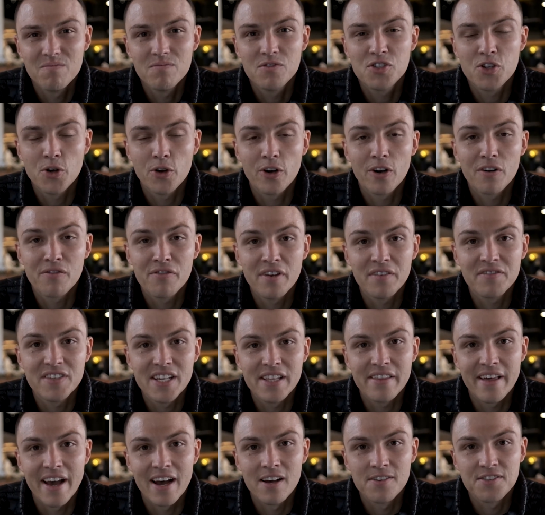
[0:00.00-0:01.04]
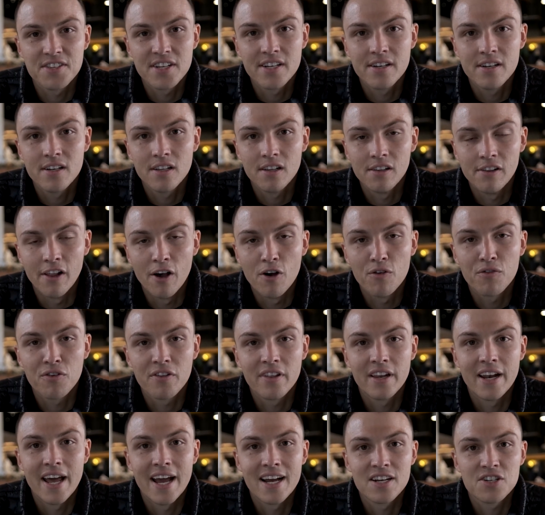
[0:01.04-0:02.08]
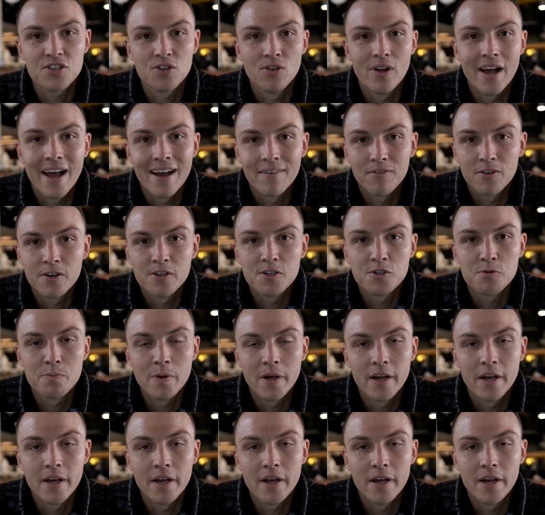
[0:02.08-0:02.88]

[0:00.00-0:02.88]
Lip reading: $250,000, low for the national average,